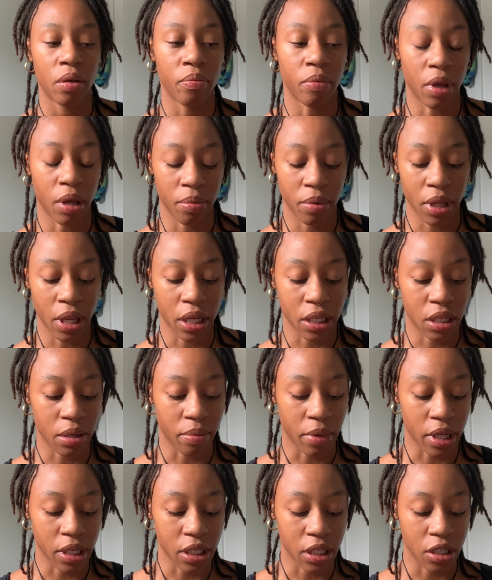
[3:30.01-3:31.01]
Maybe that's a
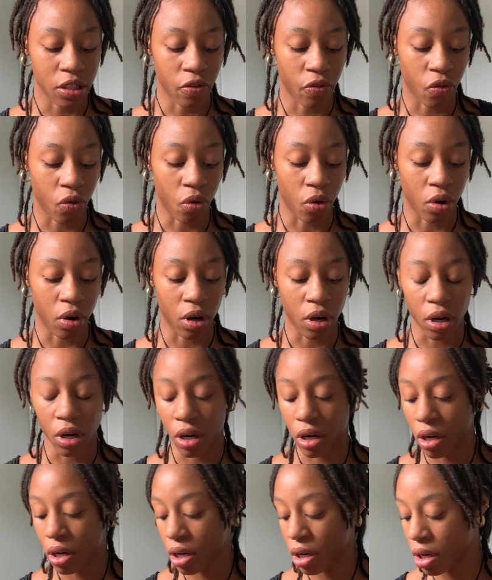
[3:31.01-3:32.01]
message for
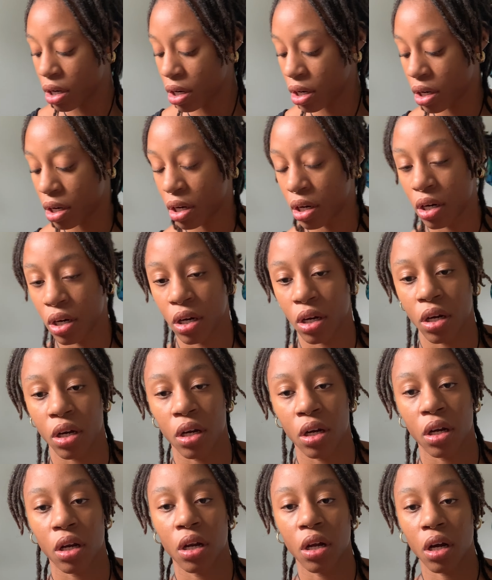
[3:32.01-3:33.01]

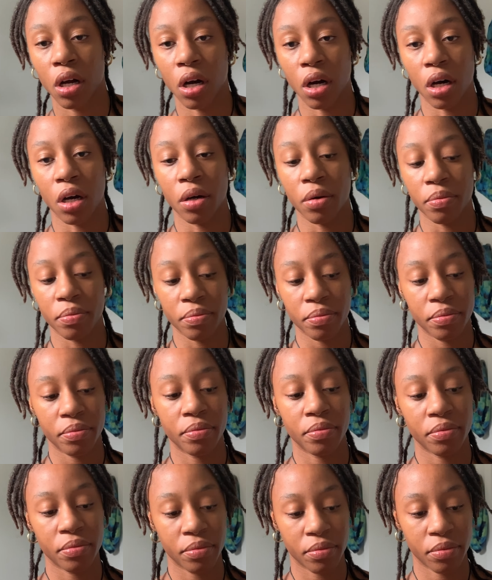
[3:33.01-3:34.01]
um,
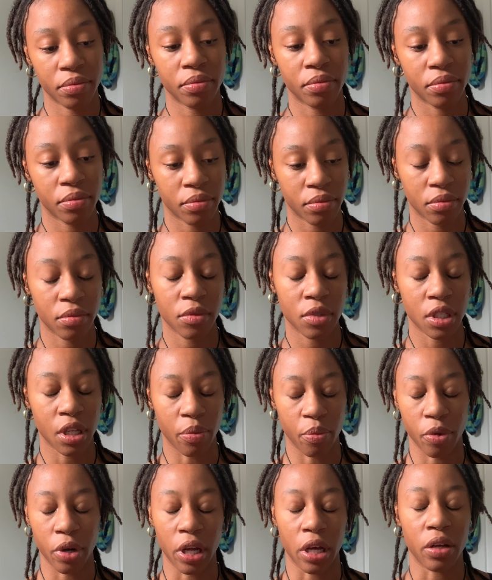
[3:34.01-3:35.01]

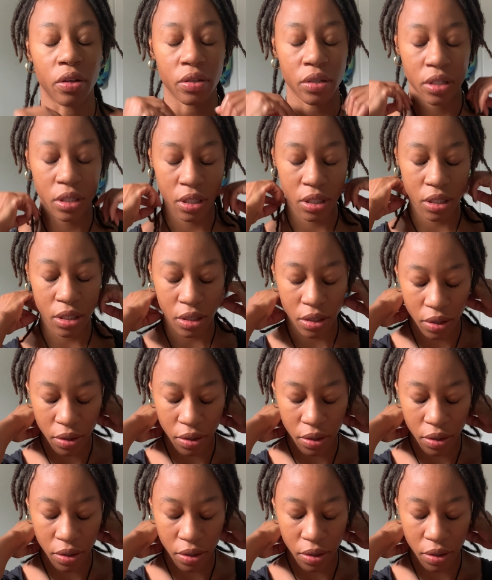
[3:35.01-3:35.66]
someone else.